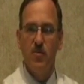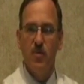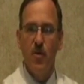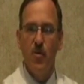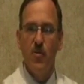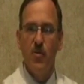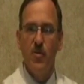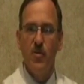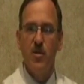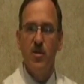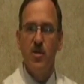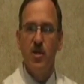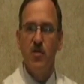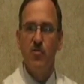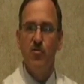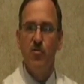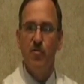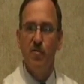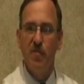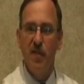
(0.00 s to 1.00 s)
both in the
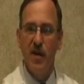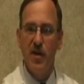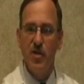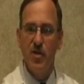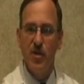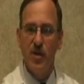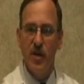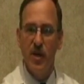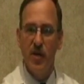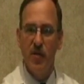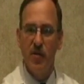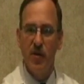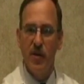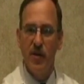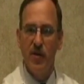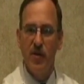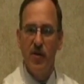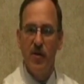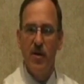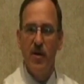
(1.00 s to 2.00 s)
central facial
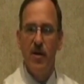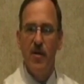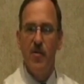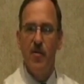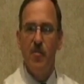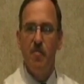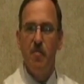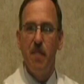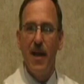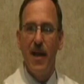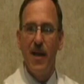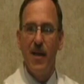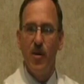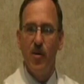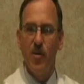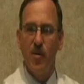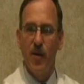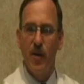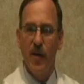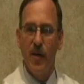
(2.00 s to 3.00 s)
area, the
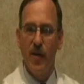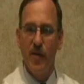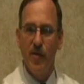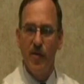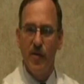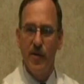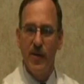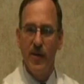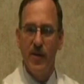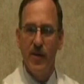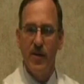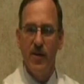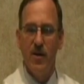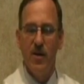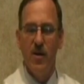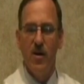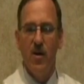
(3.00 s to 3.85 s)
malar area,